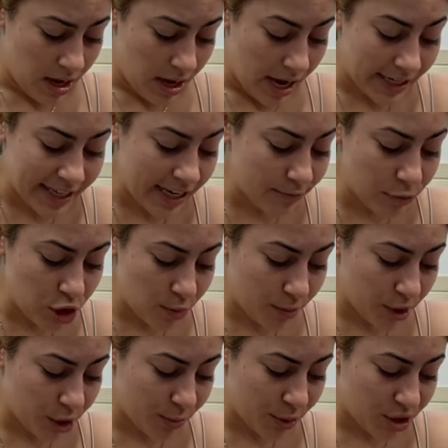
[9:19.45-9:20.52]
At Camp
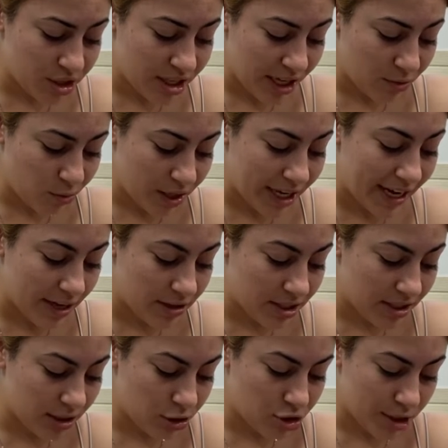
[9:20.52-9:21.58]
Jupiter, Percy had
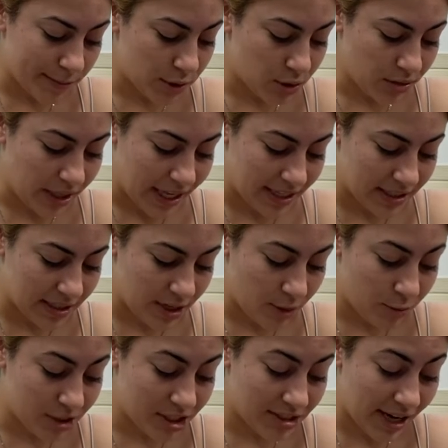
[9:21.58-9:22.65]
recounted their trip to Alaska,
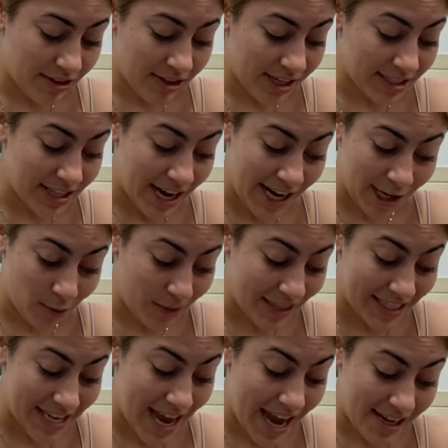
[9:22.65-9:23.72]
which sounded as harrowing
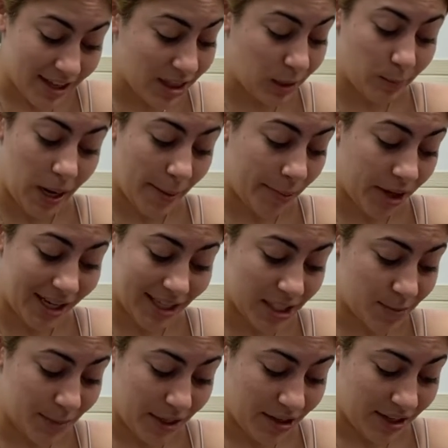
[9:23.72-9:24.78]
as anything Piper had
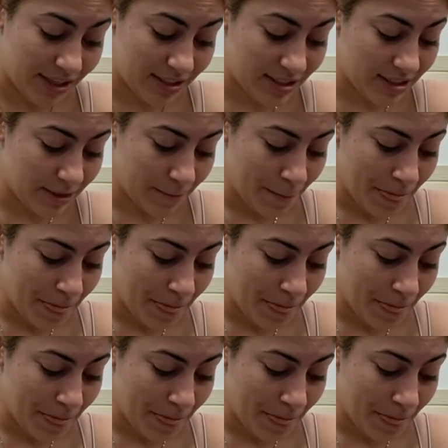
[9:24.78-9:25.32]
experienced.